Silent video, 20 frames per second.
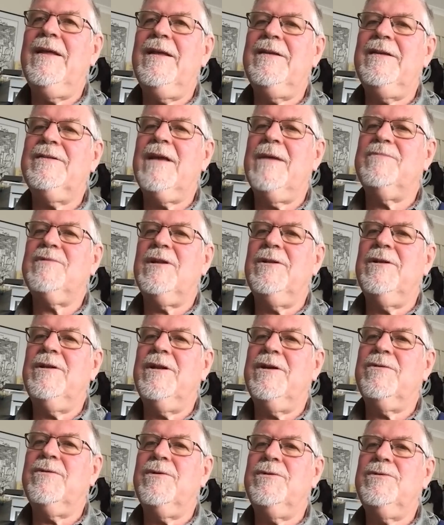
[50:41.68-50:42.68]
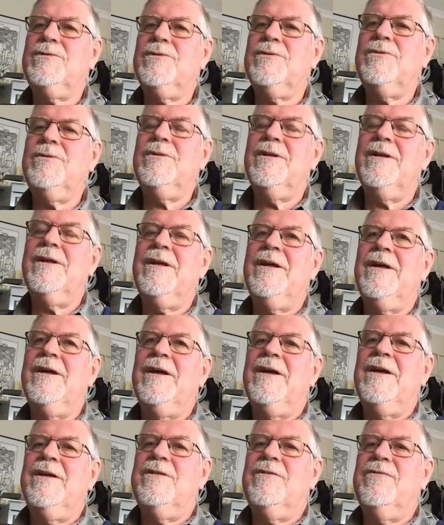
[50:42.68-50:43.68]
is absolutely crucial.
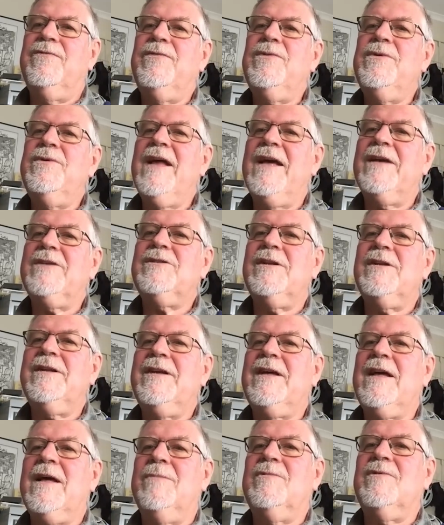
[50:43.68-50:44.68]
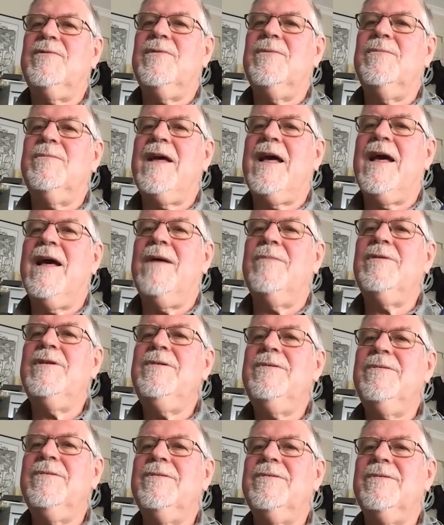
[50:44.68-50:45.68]
The food actually comes from
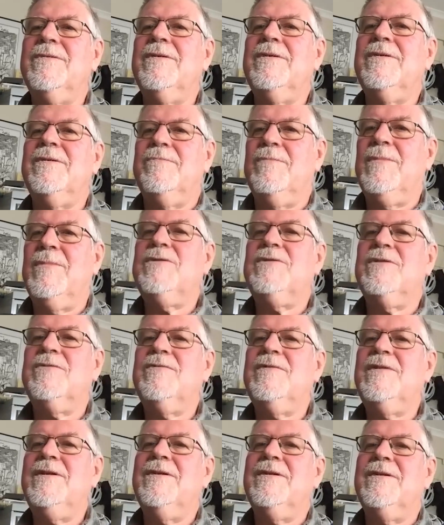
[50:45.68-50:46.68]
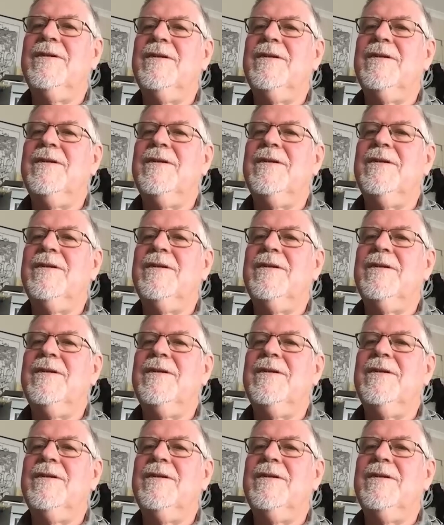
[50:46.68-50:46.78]
carbon, most of it.